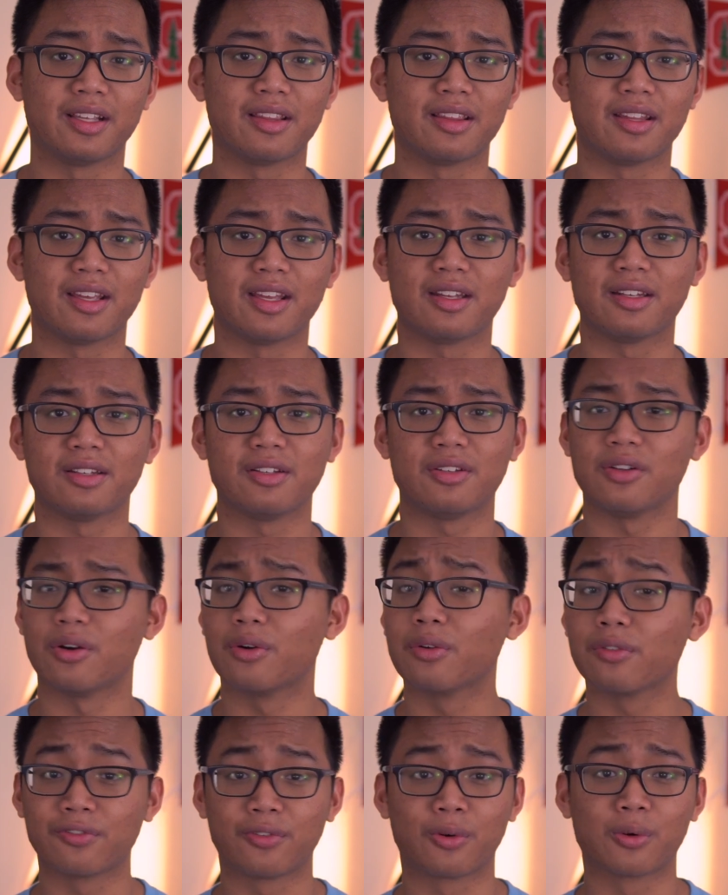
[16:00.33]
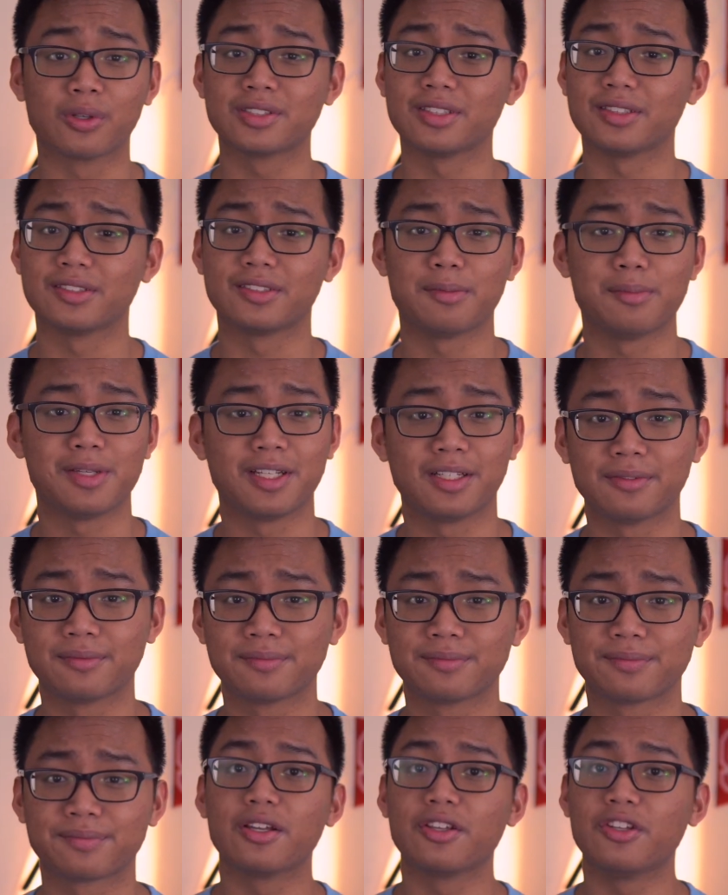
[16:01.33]
then don't force it to be.
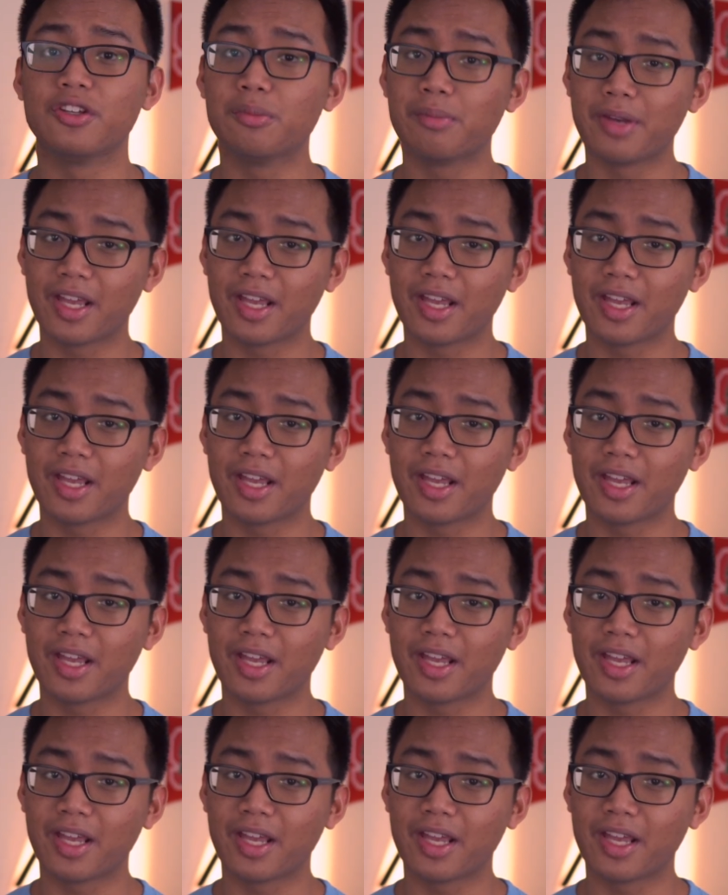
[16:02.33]
You